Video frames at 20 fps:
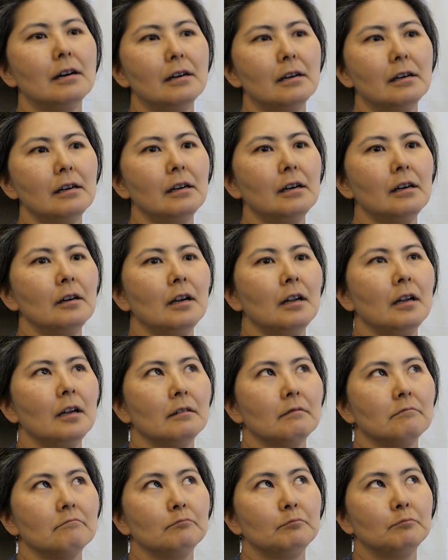are
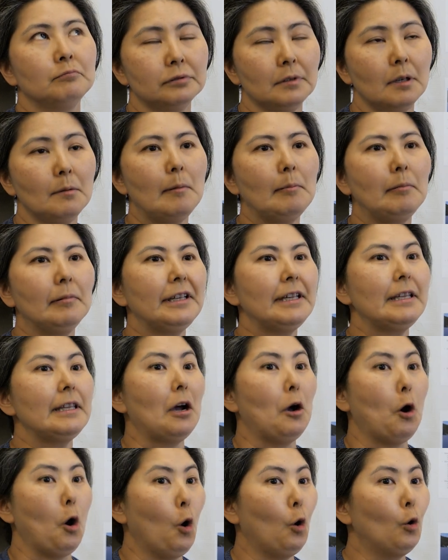probably the
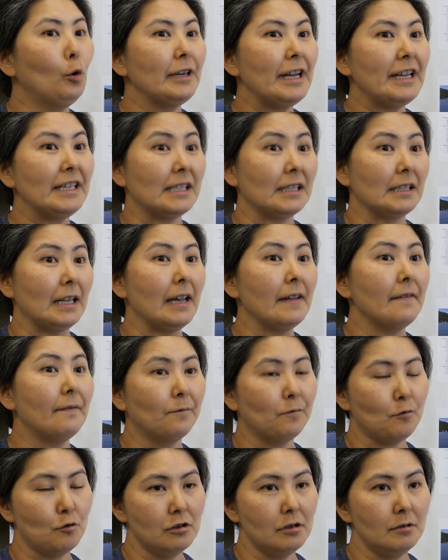oldest life
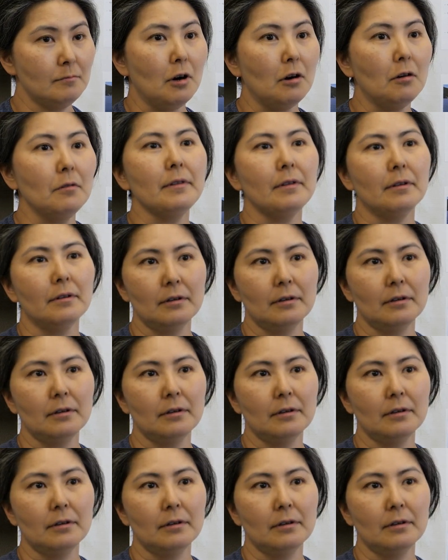form on